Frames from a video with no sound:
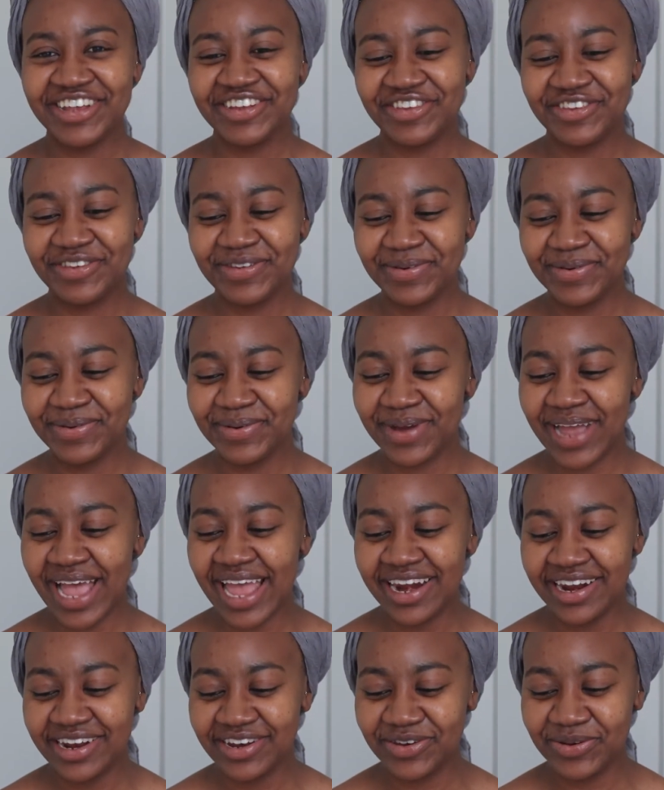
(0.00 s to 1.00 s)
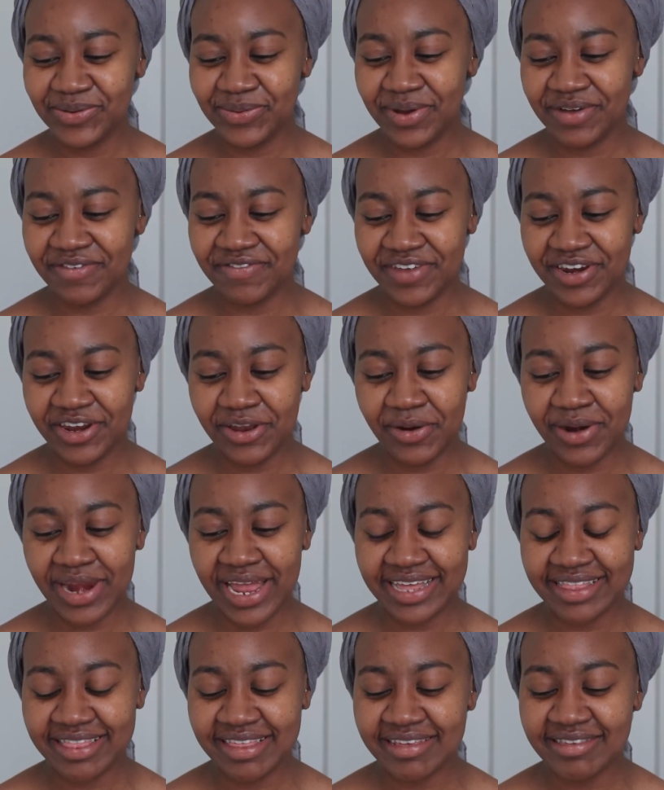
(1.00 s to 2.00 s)
to kind of do a video
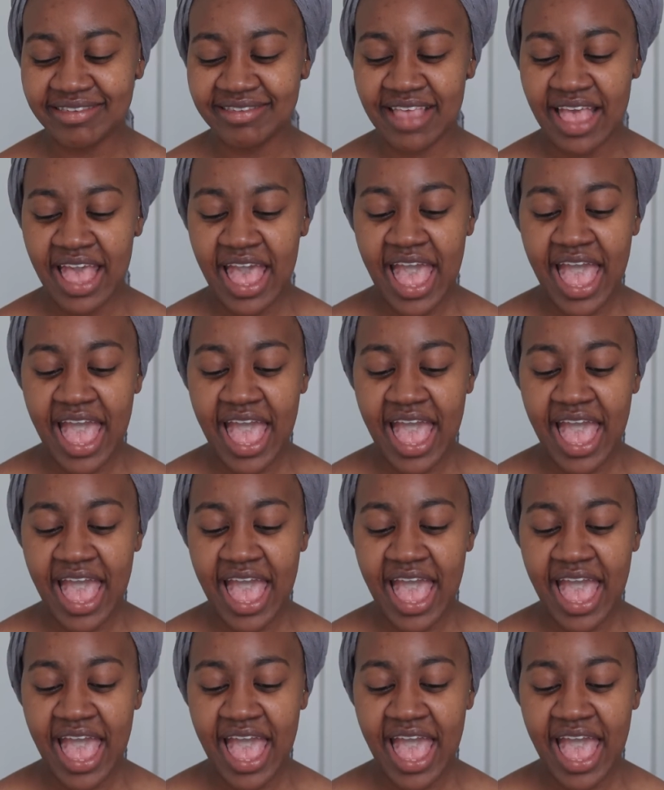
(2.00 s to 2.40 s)
like this.